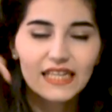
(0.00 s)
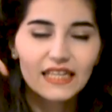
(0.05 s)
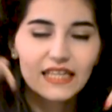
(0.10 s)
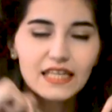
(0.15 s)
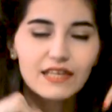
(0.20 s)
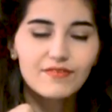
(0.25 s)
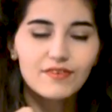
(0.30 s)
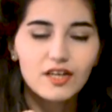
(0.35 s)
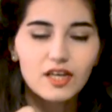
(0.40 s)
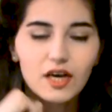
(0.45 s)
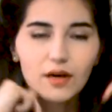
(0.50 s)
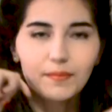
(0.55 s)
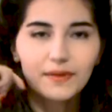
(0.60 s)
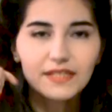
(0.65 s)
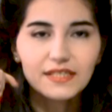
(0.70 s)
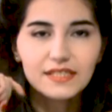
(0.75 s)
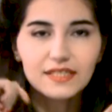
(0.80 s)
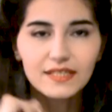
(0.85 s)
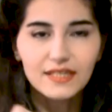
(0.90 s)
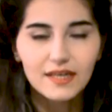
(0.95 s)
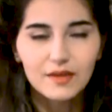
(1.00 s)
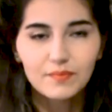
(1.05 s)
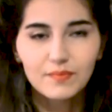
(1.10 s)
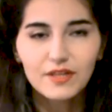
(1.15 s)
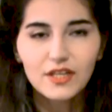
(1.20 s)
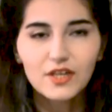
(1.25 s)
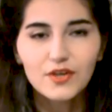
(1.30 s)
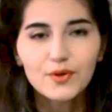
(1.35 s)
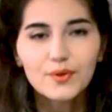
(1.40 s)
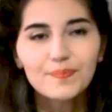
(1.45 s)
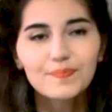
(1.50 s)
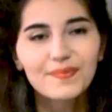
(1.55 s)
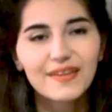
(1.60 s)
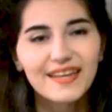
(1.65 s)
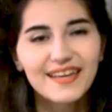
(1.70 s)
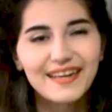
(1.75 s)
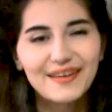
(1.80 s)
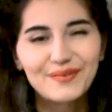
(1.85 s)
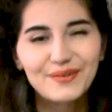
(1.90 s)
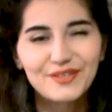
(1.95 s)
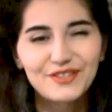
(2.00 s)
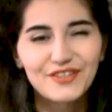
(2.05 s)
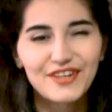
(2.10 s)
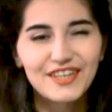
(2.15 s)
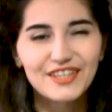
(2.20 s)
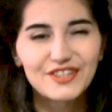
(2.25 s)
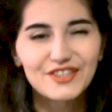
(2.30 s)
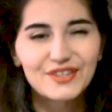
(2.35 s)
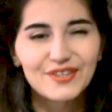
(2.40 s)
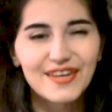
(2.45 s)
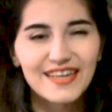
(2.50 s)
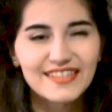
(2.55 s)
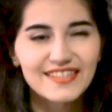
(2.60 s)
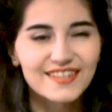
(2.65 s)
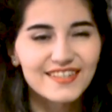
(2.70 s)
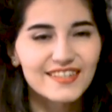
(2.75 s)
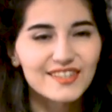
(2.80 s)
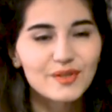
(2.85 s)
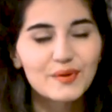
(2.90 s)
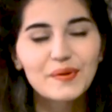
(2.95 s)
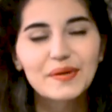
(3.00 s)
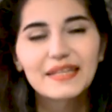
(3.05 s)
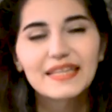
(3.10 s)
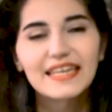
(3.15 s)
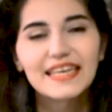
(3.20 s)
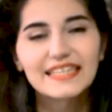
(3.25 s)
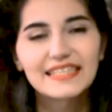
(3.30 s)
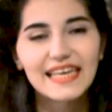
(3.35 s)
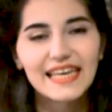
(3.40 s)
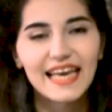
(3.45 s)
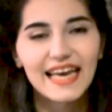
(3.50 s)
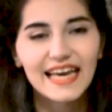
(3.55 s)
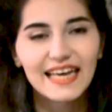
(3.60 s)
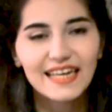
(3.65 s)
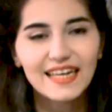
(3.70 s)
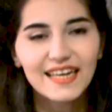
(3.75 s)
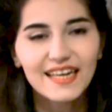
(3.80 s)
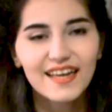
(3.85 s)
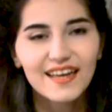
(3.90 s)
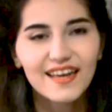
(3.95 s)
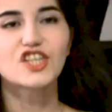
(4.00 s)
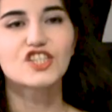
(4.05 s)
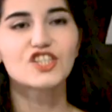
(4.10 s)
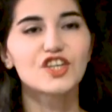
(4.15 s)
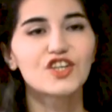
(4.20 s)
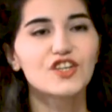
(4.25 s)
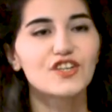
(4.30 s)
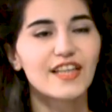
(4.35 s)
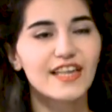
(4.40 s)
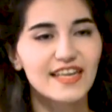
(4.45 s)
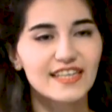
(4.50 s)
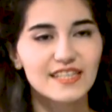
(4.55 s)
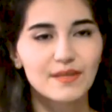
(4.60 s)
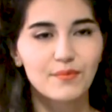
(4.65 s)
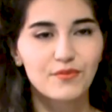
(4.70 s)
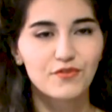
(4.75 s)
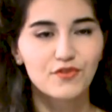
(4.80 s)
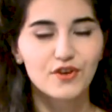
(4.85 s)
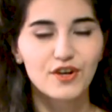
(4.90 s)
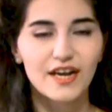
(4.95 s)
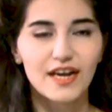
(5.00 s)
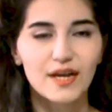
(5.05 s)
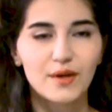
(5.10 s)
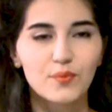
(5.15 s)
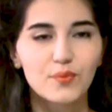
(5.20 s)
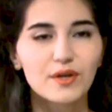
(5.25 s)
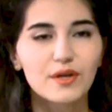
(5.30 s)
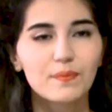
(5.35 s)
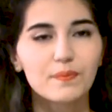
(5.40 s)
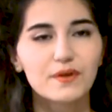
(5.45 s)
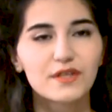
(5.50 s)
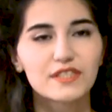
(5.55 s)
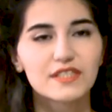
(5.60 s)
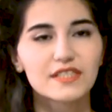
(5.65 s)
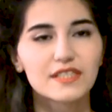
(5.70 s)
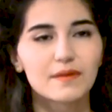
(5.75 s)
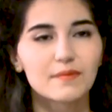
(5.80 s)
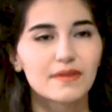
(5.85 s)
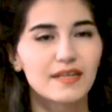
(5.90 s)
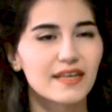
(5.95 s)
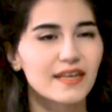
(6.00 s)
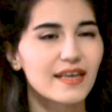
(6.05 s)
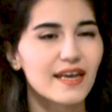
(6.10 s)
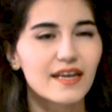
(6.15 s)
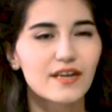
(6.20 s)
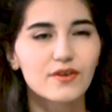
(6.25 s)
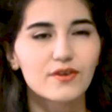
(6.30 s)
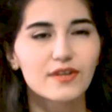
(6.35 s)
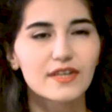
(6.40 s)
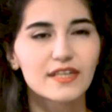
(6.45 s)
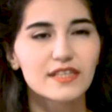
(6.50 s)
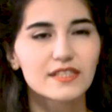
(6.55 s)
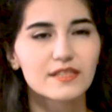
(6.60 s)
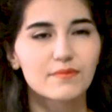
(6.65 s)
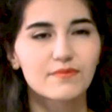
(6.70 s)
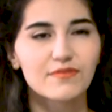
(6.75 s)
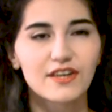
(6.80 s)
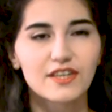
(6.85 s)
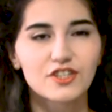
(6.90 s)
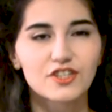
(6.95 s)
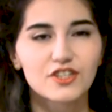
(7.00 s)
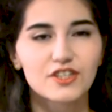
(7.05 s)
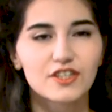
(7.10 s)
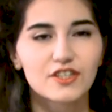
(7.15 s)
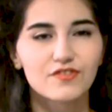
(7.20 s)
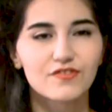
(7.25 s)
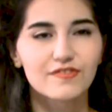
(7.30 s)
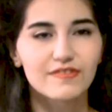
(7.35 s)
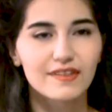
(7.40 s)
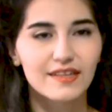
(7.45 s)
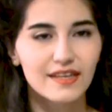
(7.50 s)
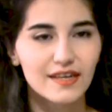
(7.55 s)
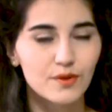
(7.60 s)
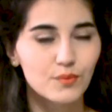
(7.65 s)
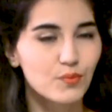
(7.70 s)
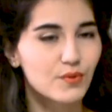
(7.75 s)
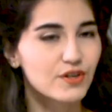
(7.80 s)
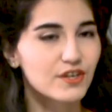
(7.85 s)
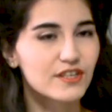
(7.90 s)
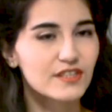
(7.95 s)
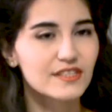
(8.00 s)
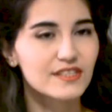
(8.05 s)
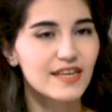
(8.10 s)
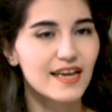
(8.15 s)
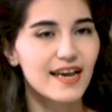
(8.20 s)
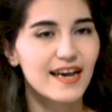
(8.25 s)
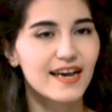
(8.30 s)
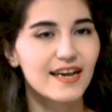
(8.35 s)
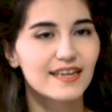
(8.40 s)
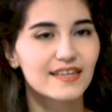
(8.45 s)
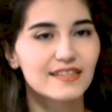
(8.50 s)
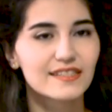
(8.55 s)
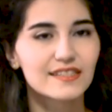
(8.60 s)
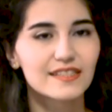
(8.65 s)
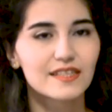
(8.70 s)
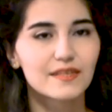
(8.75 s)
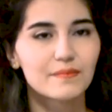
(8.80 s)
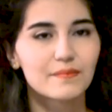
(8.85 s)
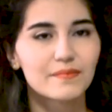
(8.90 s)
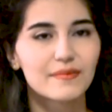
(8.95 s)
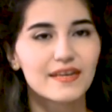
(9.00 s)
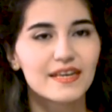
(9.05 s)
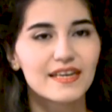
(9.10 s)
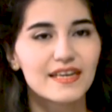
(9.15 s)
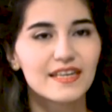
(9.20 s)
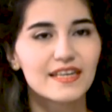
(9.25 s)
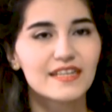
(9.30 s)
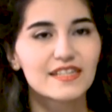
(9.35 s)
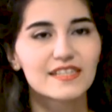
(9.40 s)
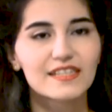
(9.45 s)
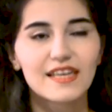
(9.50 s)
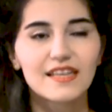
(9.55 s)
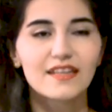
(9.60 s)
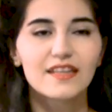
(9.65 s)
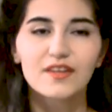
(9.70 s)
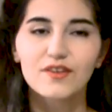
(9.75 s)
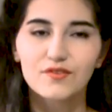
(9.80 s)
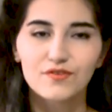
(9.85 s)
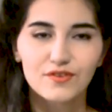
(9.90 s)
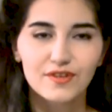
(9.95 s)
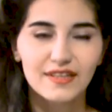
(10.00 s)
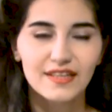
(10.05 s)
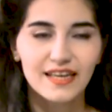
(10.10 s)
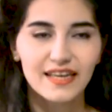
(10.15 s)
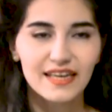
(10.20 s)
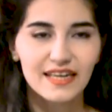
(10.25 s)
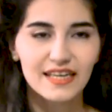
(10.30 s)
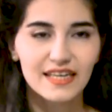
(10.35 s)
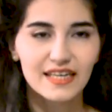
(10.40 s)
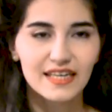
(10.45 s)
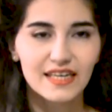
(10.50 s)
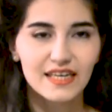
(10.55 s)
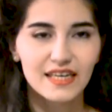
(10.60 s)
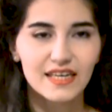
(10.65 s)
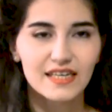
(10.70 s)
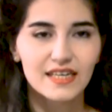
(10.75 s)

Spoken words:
leave a comment down below and I will try to answer as quickly as I can. So like I said before, I will put some like categories, some fashion related words and some selling related